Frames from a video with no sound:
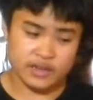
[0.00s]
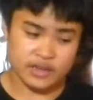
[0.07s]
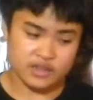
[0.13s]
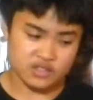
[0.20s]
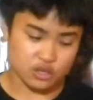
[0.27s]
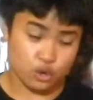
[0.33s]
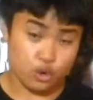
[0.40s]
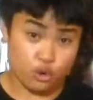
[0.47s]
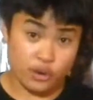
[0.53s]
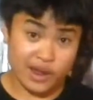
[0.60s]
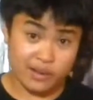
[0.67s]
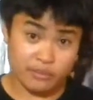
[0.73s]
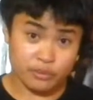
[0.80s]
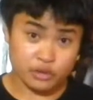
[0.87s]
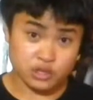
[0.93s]
He's a
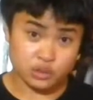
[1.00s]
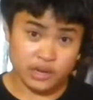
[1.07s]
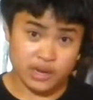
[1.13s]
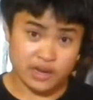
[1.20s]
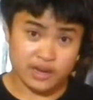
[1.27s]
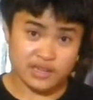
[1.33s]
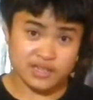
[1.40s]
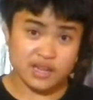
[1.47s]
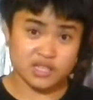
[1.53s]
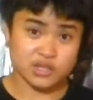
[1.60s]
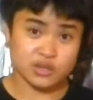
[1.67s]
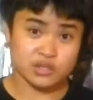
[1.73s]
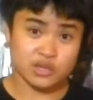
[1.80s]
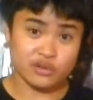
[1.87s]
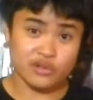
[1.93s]
great Bruce Wayne, and he's
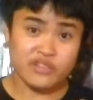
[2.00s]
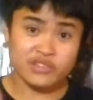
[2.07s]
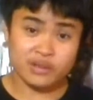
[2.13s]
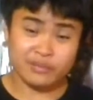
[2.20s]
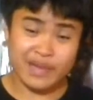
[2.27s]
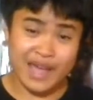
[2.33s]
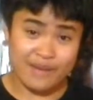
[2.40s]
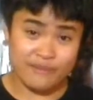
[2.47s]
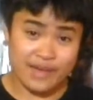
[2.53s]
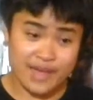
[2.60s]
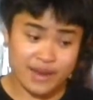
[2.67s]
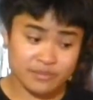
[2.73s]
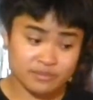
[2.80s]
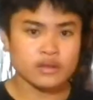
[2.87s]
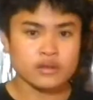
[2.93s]
also a terrific
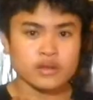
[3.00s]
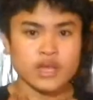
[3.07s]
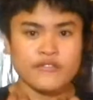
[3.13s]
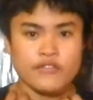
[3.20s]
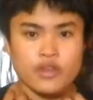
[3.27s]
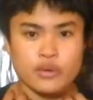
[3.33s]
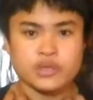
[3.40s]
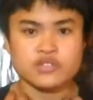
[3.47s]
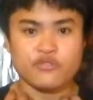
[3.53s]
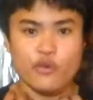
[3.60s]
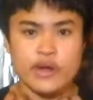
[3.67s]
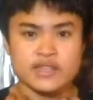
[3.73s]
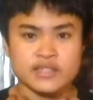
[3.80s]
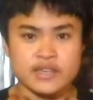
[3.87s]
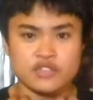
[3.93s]
Batman, even though his
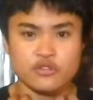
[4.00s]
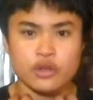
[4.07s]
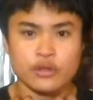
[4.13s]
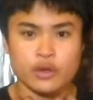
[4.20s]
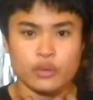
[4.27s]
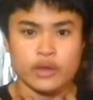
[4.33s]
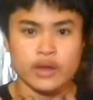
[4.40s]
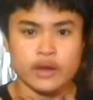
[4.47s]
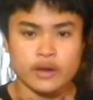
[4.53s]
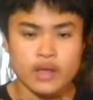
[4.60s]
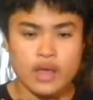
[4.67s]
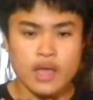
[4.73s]
voice is really weird,